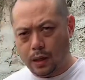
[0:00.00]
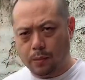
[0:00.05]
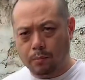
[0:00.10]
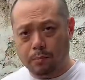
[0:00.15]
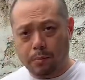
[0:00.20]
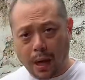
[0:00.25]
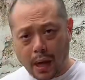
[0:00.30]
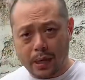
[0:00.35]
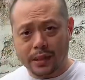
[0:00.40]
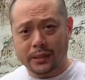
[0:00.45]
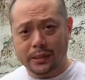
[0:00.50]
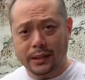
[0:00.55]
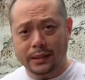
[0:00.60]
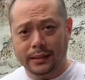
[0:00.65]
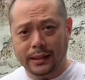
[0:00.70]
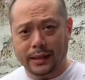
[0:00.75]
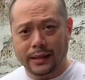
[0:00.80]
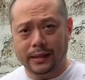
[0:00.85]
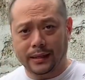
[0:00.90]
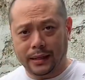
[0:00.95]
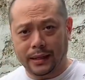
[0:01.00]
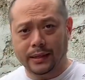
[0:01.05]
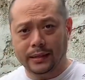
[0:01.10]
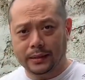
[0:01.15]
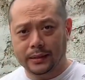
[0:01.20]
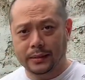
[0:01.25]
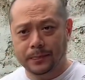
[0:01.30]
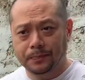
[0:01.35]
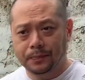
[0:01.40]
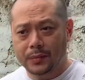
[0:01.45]
boxing
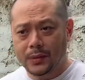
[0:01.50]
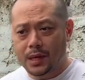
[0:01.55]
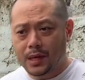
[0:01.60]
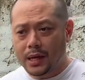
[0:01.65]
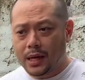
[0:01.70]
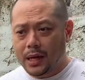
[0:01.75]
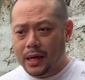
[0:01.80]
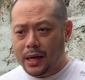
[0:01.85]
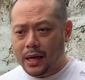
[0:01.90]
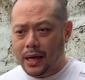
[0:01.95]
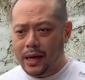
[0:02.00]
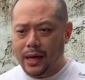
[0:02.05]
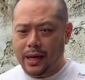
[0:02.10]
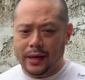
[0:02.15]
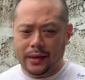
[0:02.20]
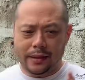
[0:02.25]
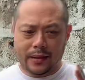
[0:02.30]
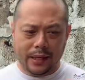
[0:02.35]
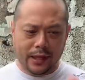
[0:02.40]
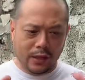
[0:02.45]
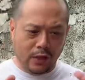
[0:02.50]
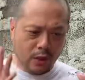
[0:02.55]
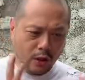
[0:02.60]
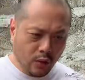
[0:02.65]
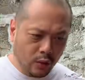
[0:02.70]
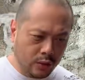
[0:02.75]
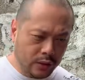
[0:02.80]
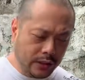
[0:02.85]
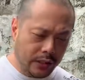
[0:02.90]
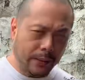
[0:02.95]
techniques and then
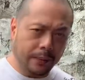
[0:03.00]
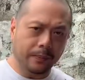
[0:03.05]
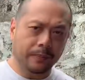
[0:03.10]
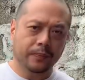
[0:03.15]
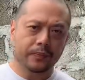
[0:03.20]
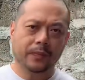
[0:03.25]
use them